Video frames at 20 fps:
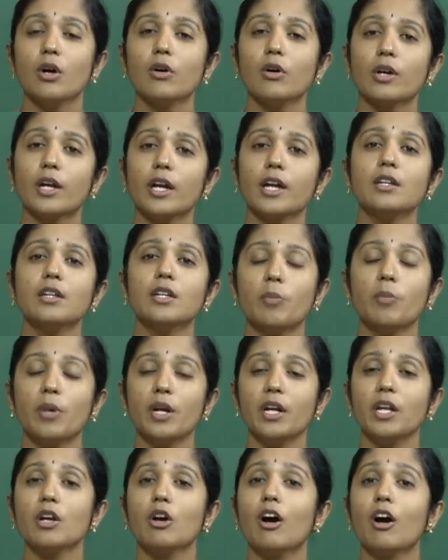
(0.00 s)
okay,
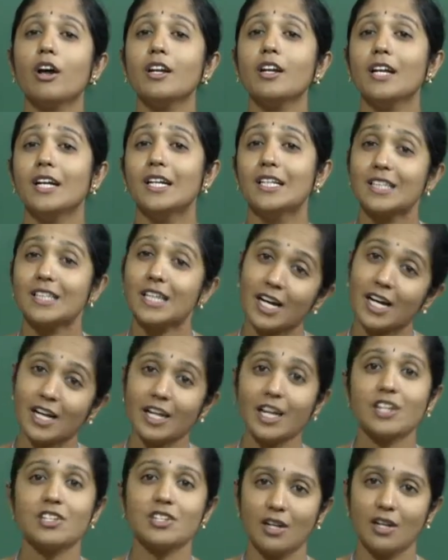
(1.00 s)
depending on the
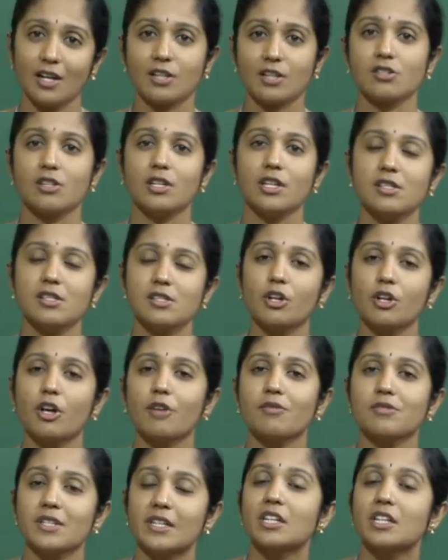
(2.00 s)
connection, actually instead
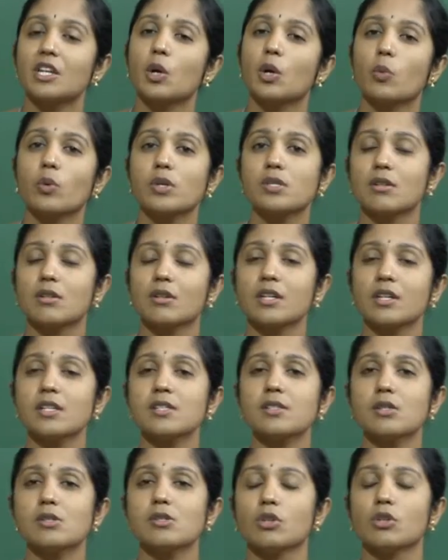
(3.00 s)
of saying request
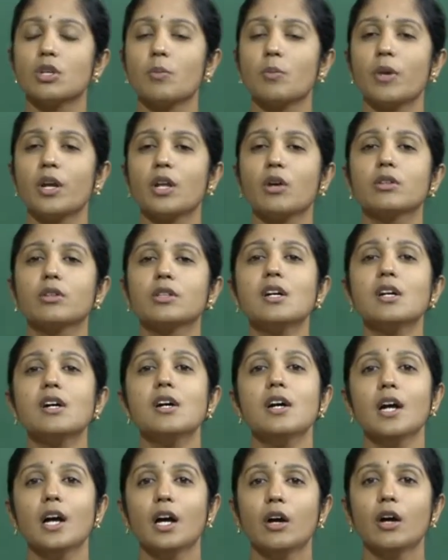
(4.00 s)
raised, so depending on the,